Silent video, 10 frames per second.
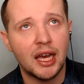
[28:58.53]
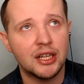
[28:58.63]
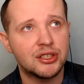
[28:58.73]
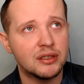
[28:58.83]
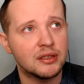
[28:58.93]

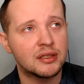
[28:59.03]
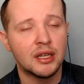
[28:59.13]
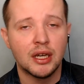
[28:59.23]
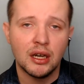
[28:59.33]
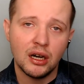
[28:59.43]

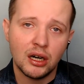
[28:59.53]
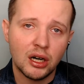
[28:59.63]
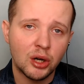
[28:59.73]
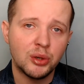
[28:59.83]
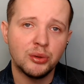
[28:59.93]
agents
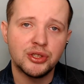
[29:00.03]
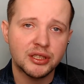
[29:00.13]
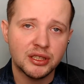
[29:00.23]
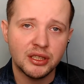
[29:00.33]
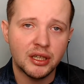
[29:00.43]
who
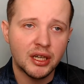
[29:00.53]
just